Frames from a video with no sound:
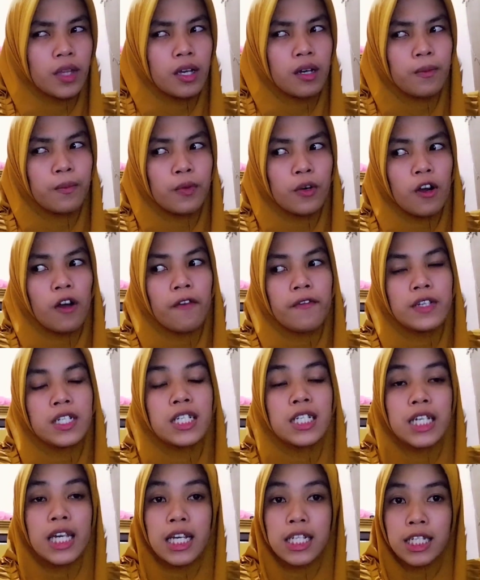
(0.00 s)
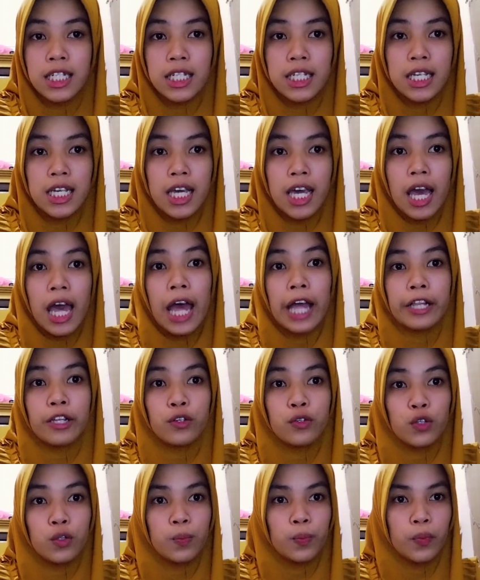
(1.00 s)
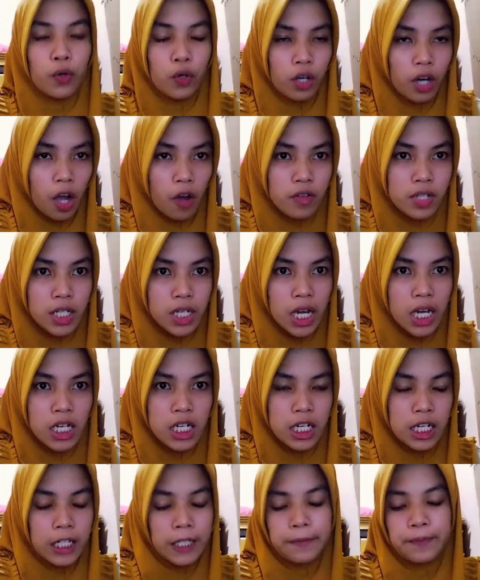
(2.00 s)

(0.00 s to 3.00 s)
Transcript: proficiency and good pronunciation.